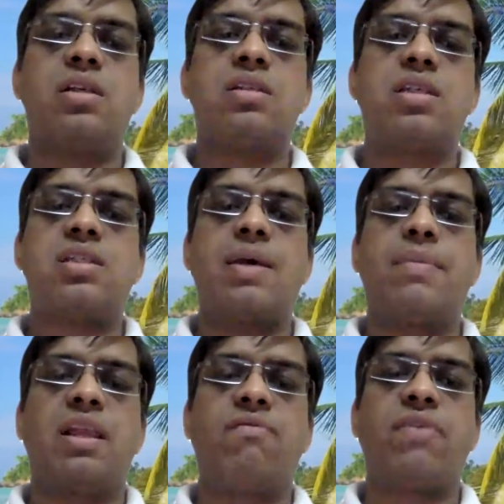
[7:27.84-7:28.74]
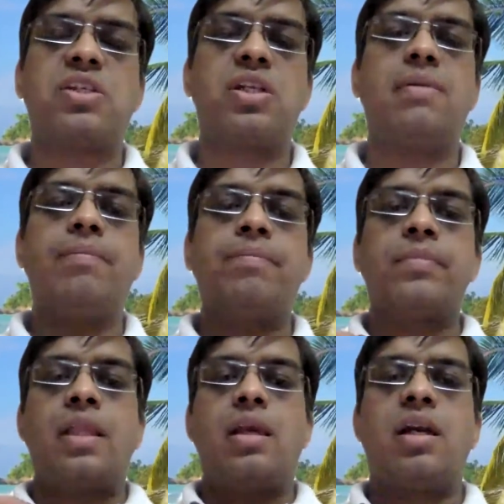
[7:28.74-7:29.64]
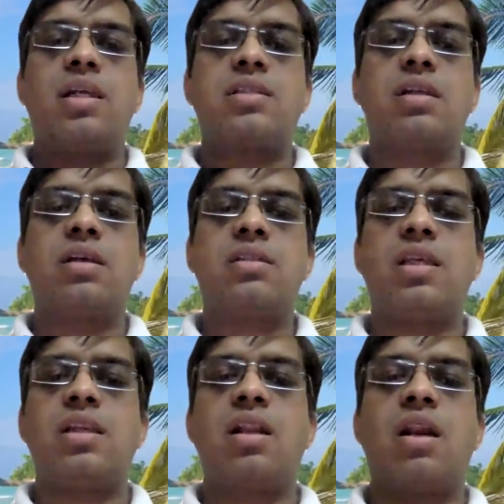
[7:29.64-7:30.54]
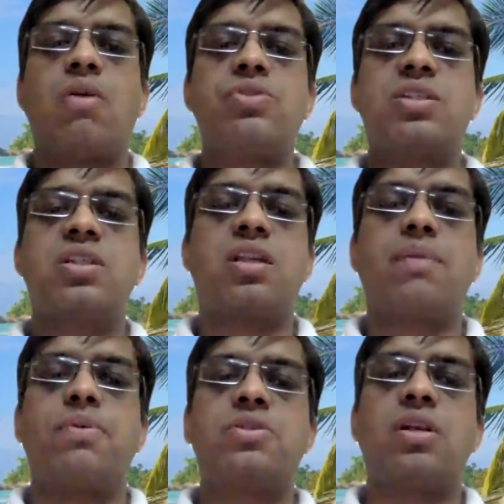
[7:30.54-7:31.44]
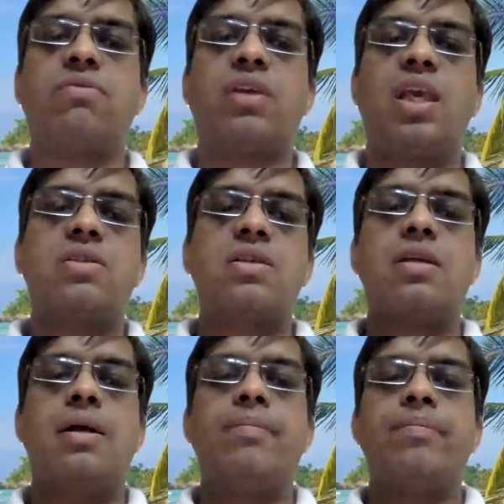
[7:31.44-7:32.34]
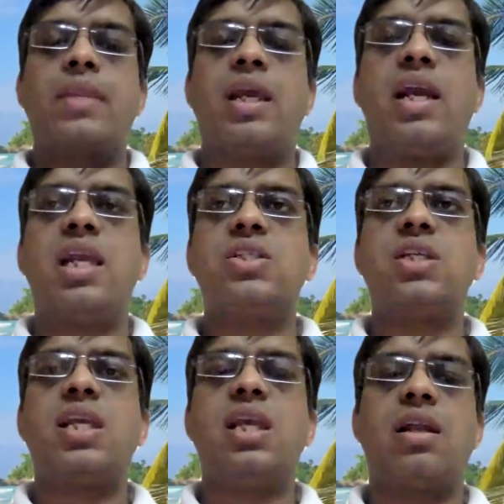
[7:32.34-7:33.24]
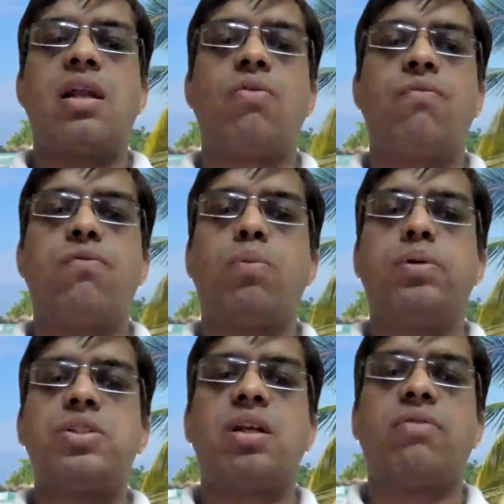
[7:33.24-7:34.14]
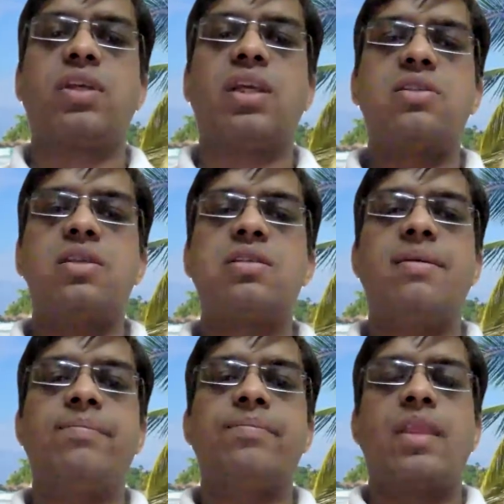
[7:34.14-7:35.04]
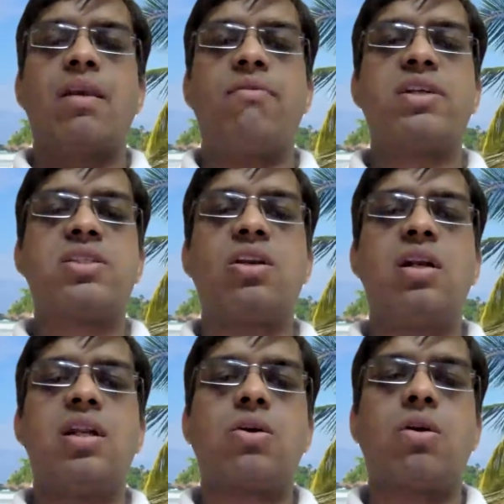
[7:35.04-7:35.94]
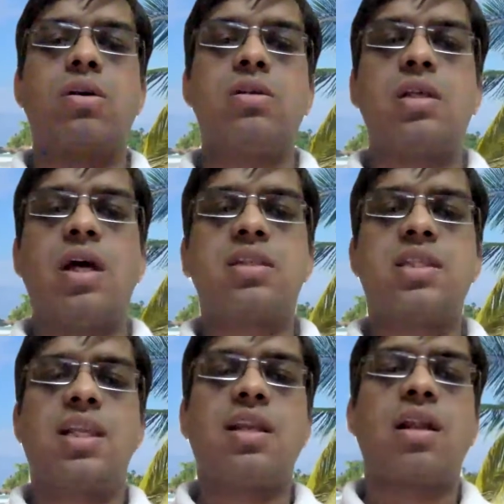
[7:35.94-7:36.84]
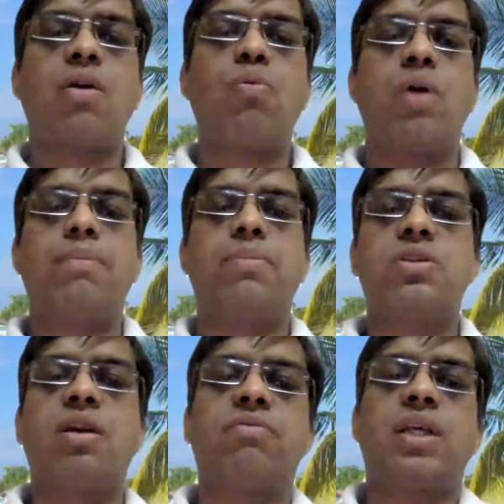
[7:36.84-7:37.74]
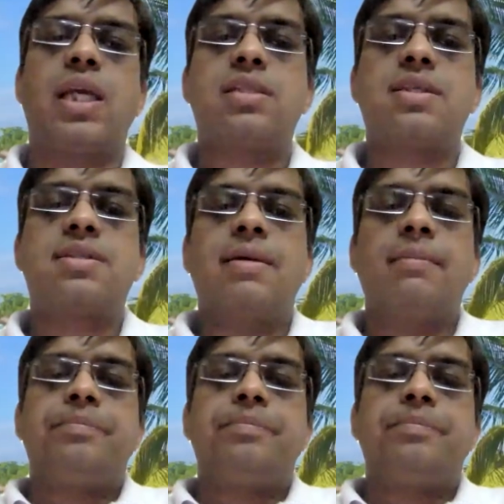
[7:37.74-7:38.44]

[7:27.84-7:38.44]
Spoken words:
systemic infection. It is seen in around 63% of the cases. Head injury in around 4% of the cases. Vascular disorders are seen in around 1% of the cases.